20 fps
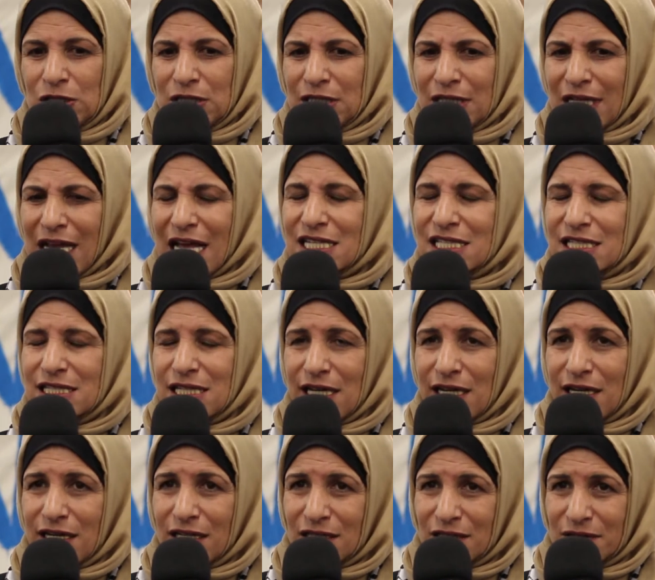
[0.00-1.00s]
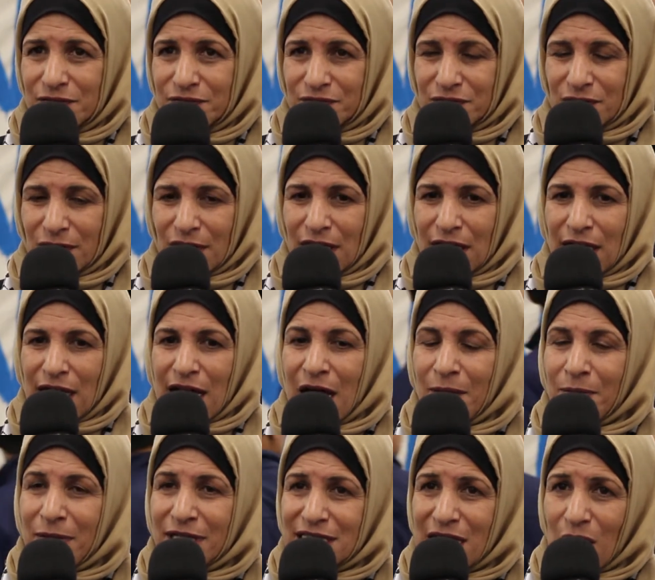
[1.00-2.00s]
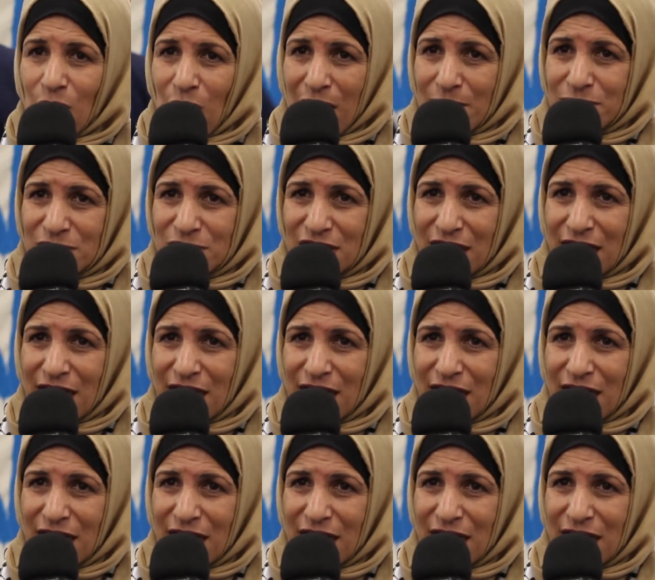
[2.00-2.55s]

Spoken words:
Last year, Ahmed Dawabshe